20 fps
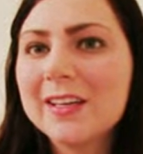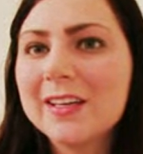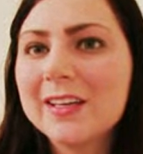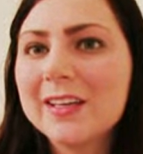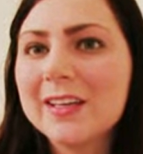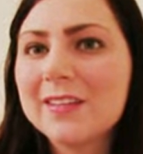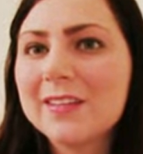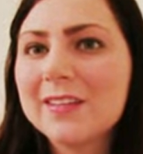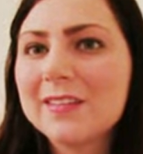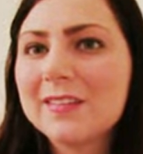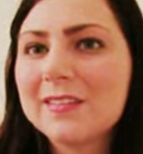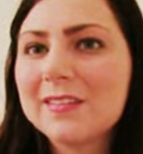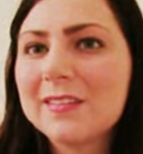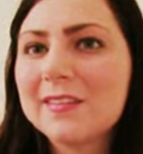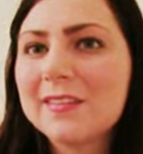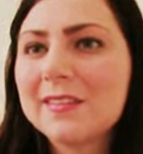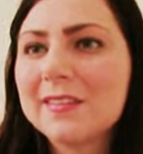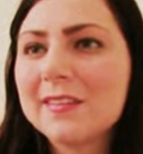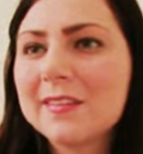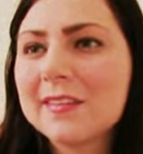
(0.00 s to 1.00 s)

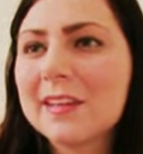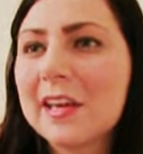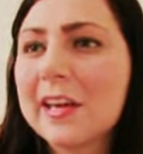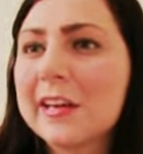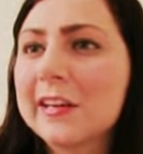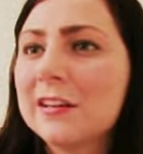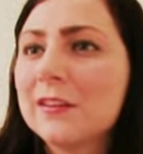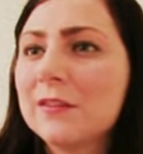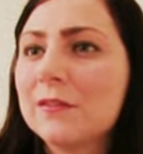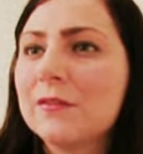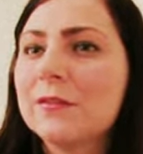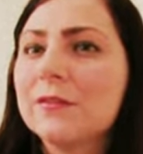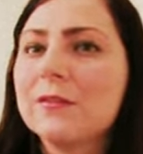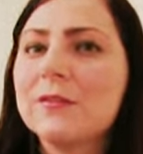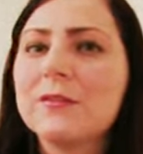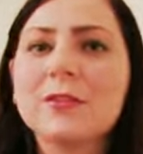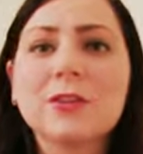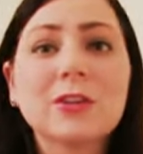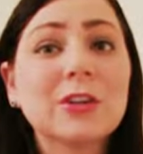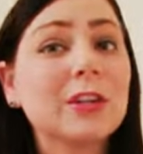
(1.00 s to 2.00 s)
it's kind
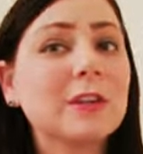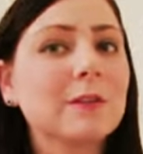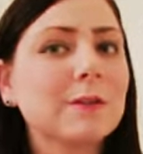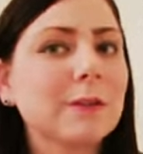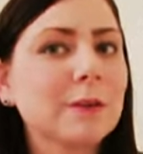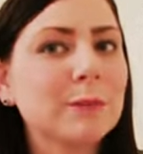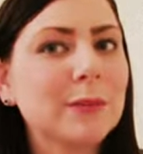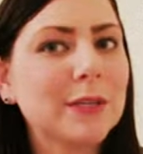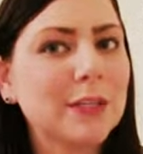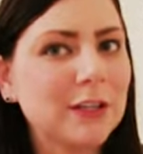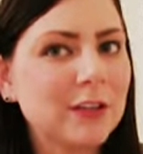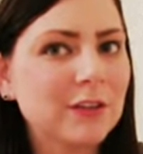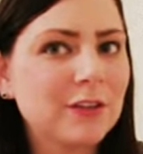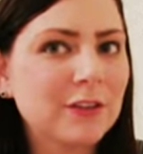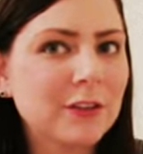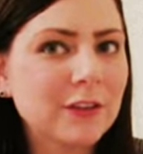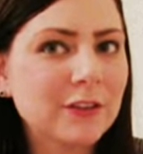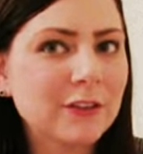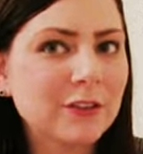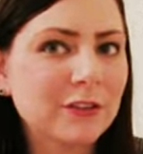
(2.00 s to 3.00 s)
of looking for buried
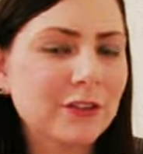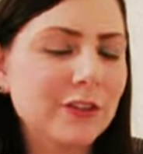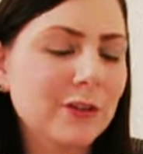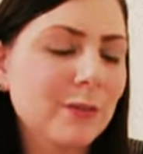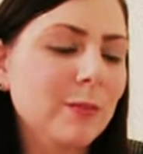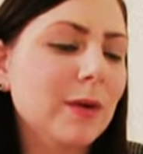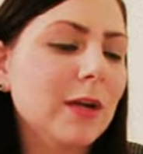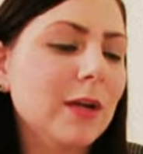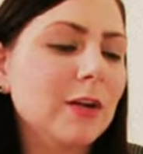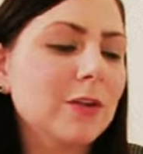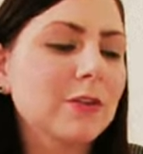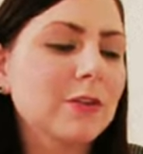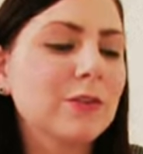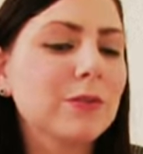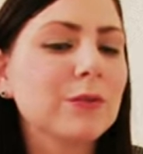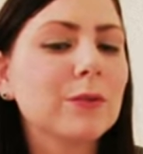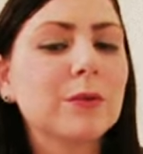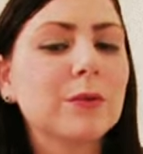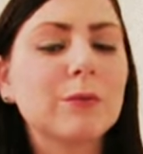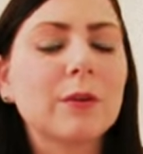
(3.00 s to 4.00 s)
treasure compared
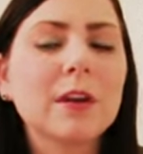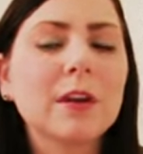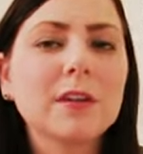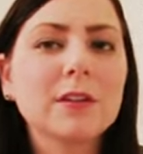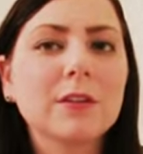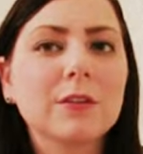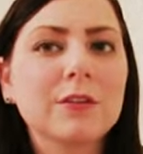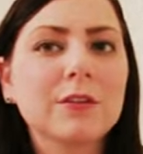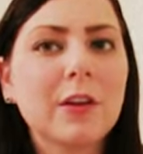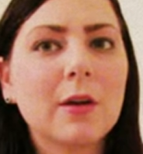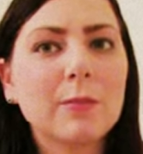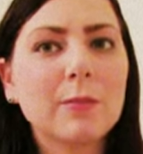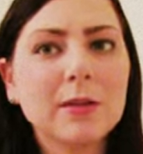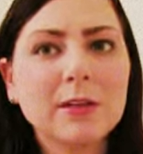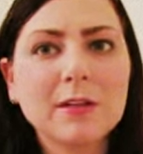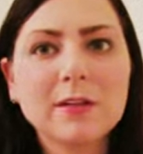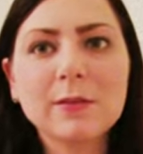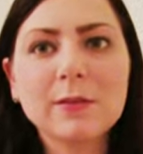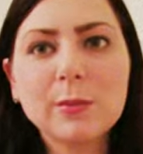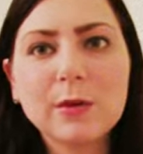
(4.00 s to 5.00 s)
to a regular
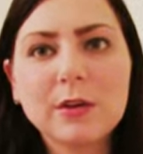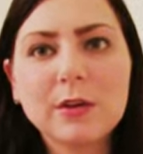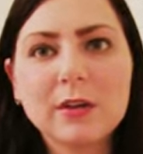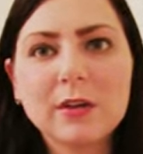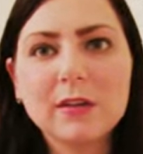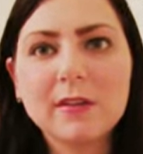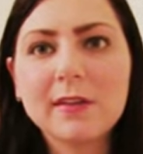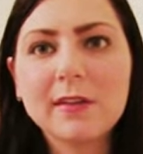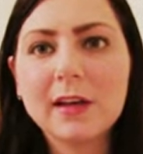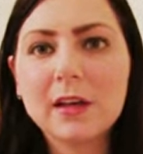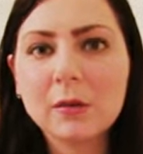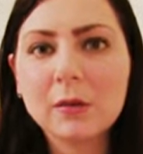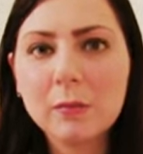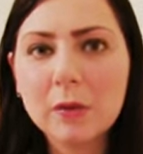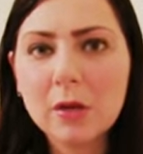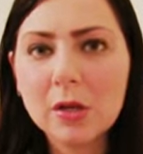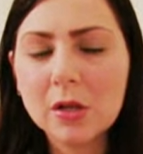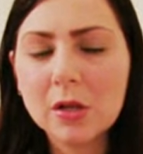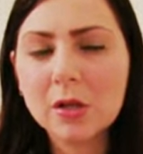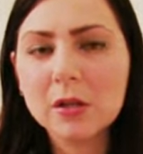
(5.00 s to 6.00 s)
shopping experience at a
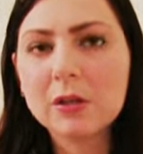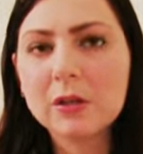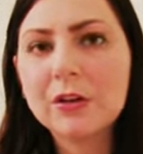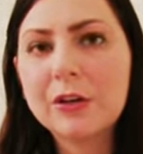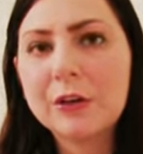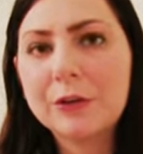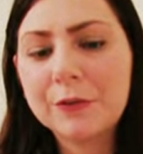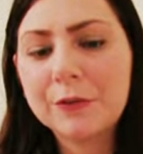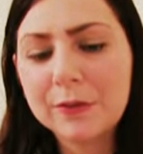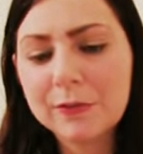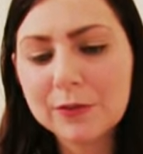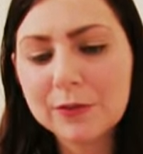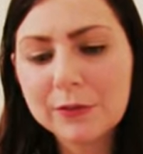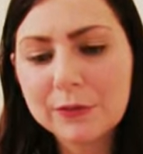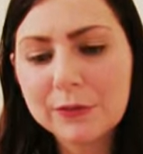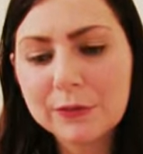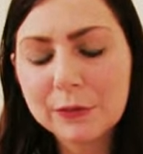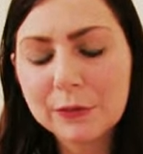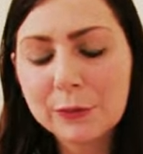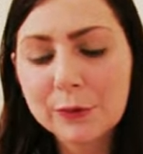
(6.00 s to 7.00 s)
mall or your favorite
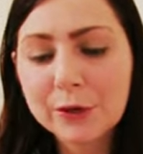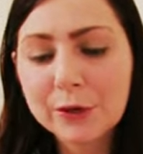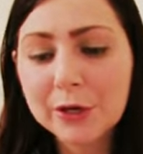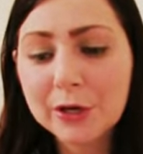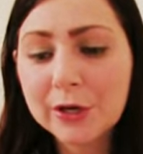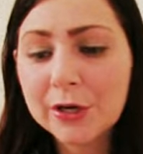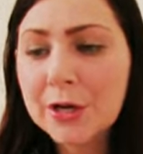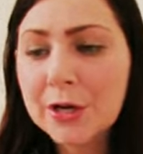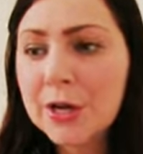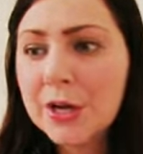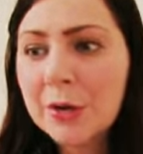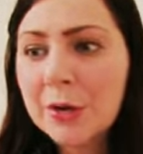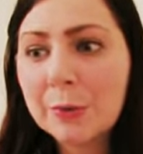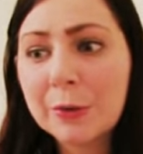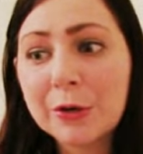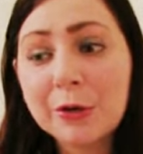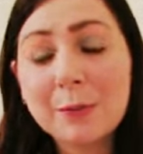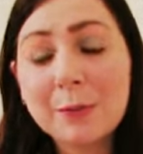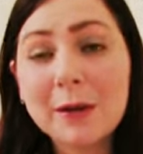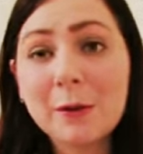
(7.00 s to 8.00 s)
store,
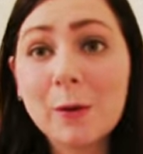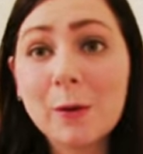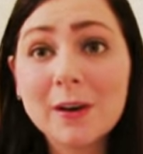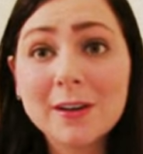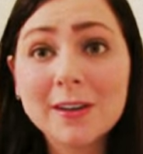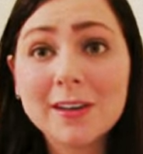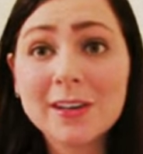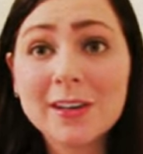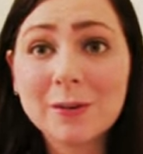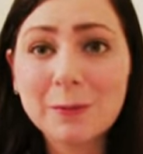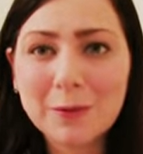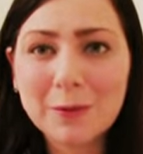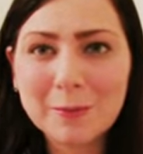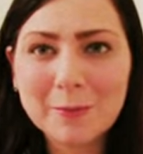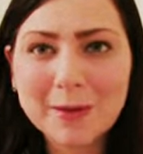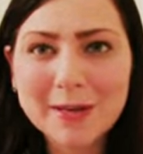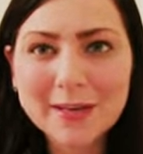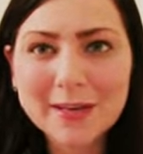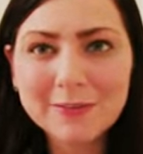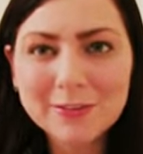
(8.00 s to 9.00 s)
where you might walk in and want to
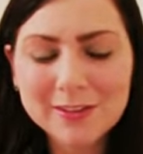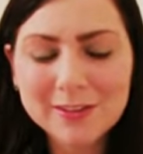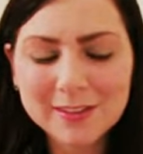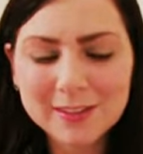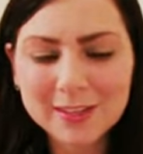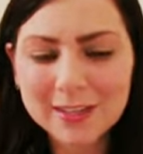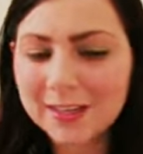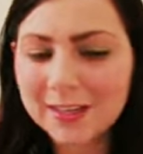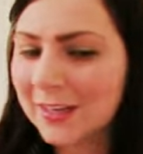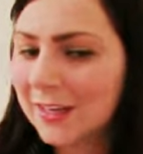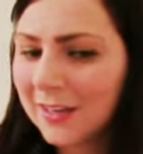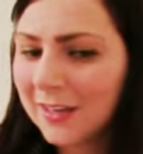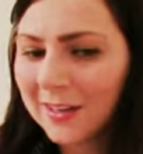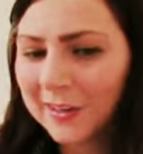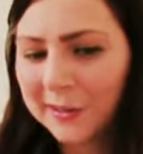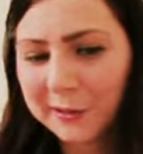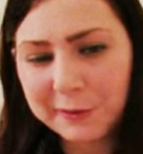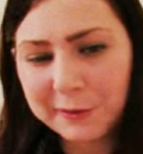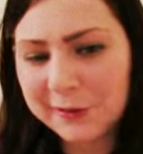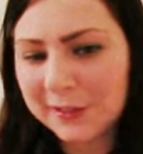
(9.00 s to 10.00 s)
buy everything.
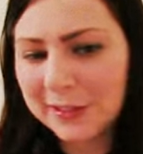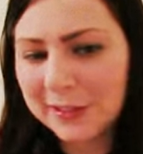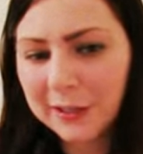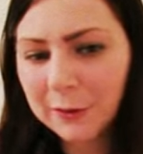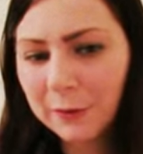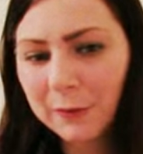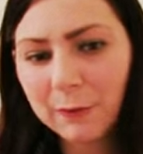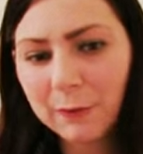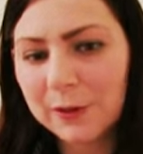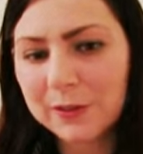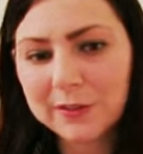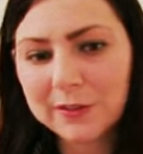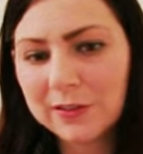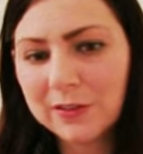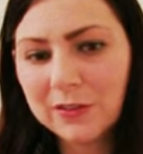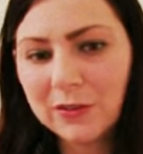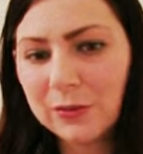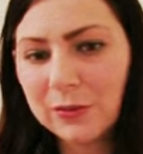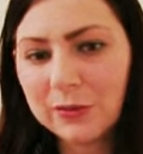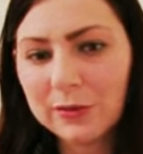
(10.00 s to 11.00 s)
I don't think anyone walks
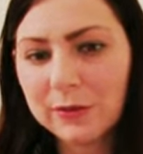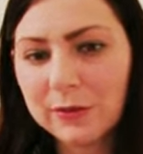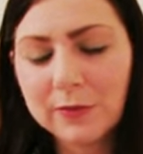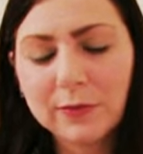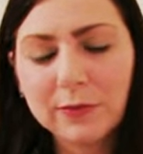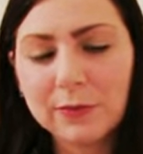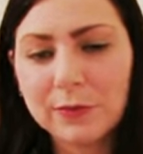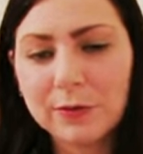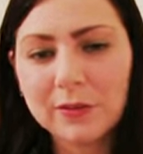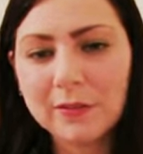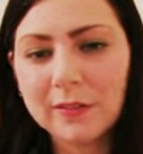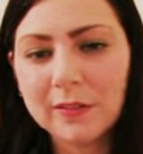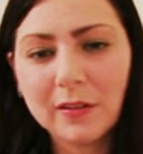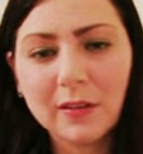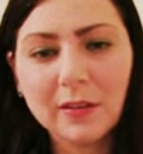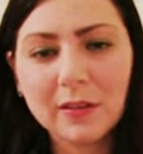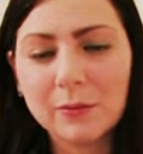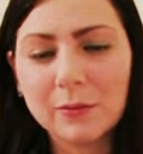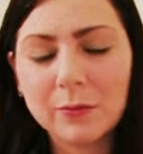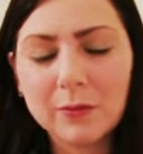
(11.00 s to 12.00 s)
into a thrift store and
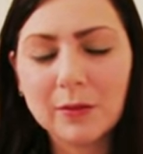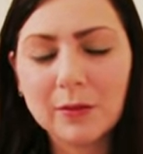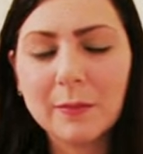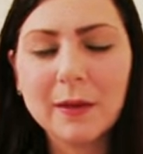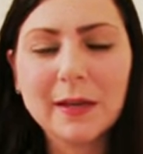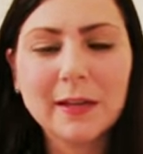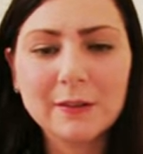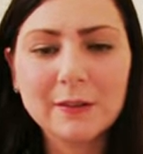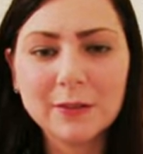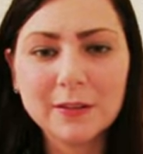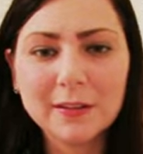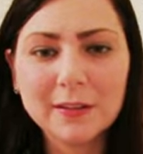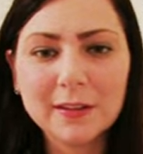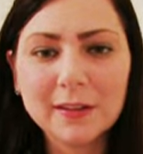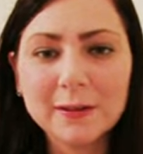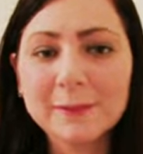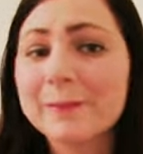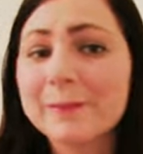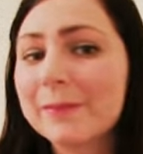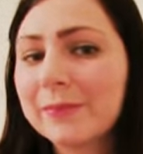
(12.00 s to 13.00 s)
say they want to buy
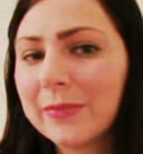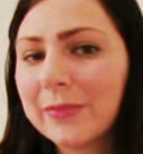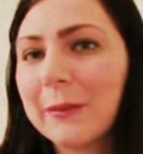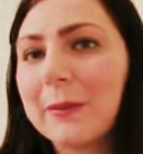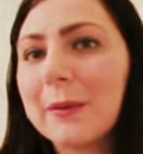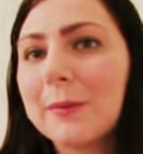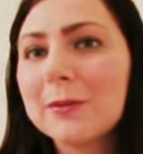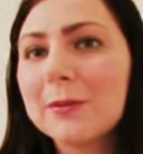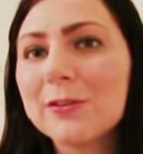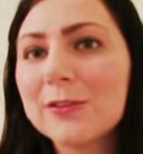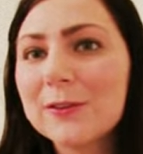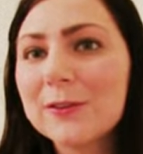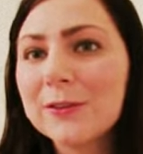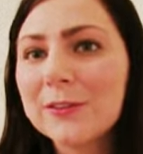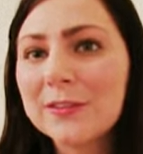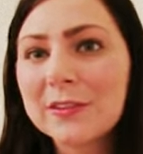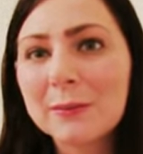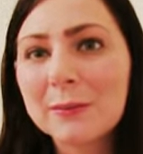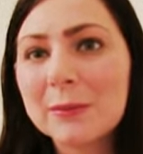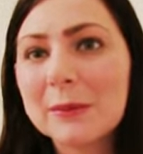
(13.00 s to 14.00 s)
everything. That might be true
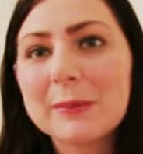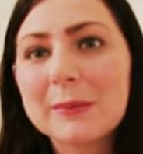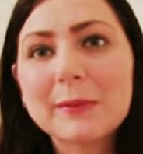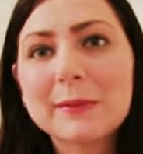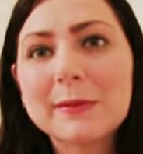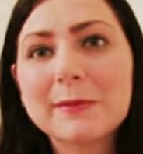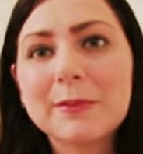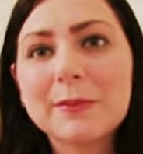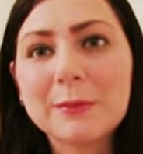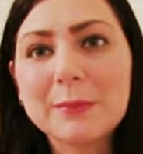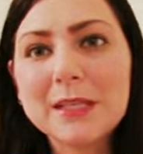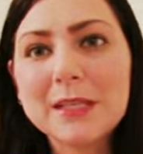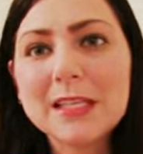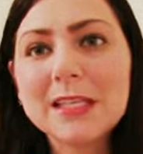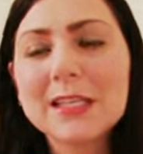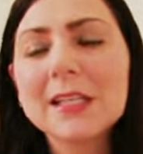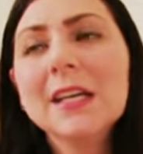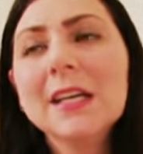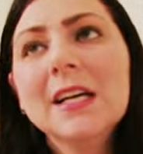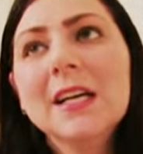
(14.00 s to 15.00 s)
for some people, but for
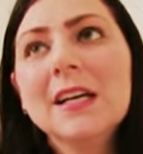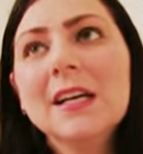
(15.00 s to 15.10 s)
me,